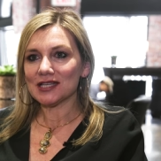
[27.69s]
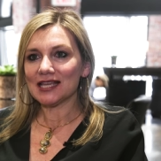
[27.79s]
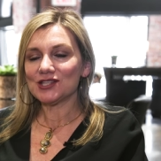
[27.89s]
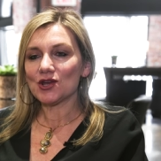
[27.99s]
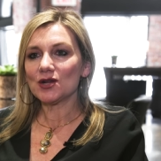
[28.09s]
I
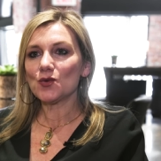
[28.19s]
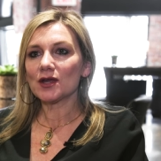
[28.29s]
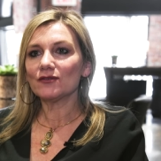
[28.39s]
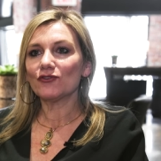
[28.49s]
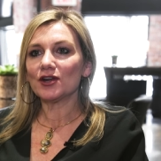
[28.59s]
started
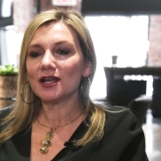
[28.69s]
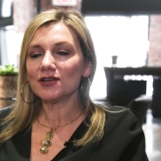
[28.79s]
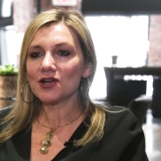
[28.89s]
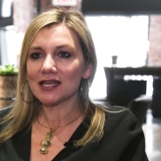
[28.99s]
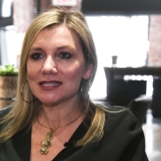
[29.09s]
working for another
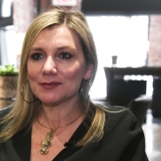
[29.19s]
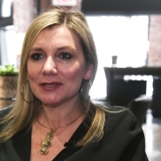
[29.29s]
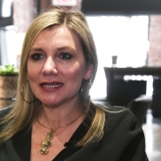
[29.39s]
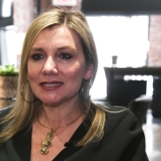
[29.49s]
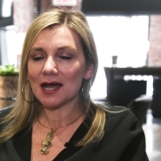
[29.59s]
custom
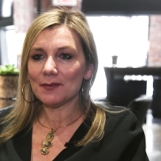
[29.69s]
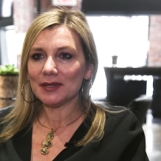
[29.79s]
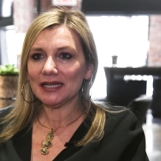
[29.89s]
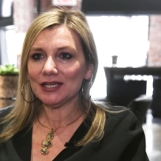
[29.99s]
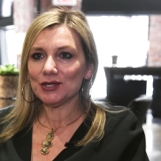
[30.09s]
blend
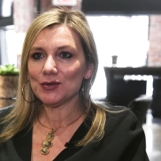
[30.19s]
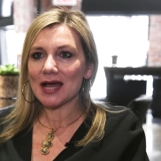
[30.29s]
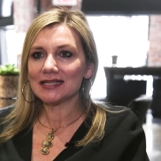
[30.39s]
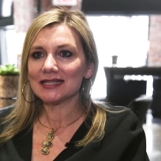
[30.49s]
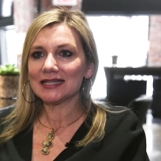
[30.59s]
company who
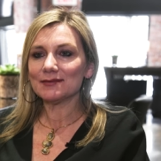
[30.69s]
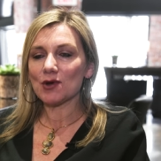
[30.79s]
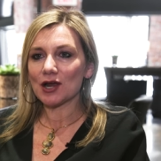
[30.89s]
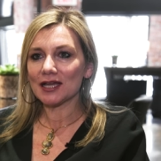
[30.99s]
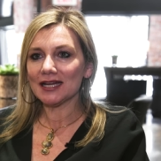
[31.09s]
exited the
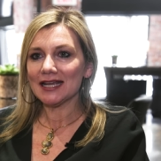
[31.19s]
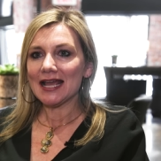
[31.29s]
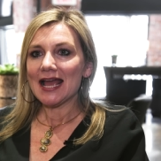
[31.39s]
market,